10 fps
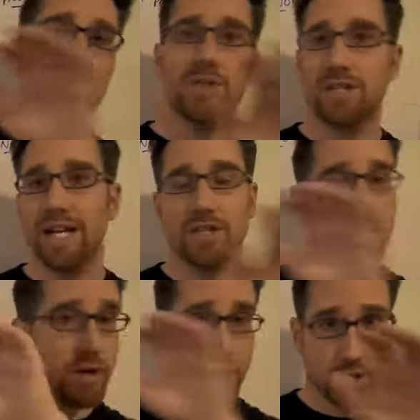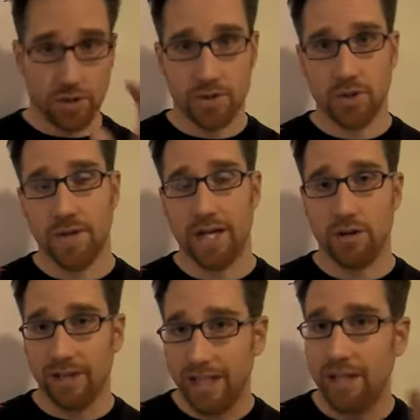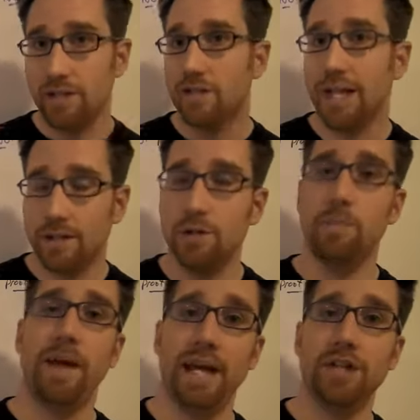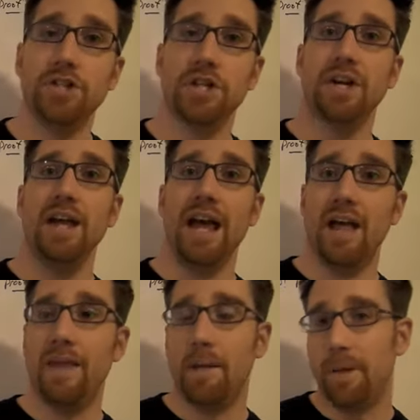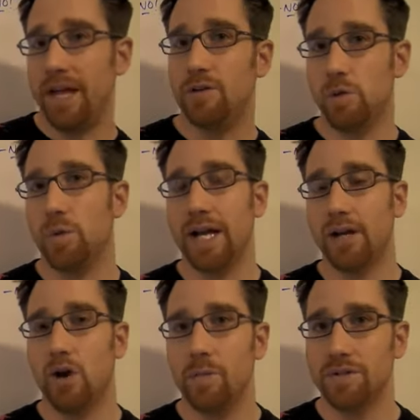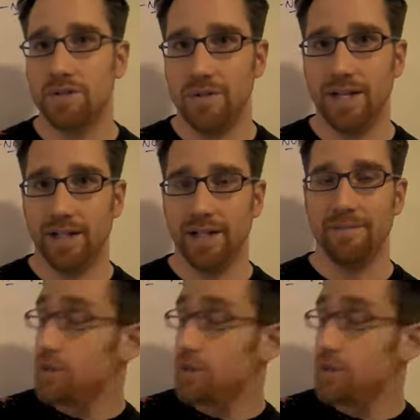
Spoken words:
your site structure so that you're linking to that new page, and that page will rank almost immediately.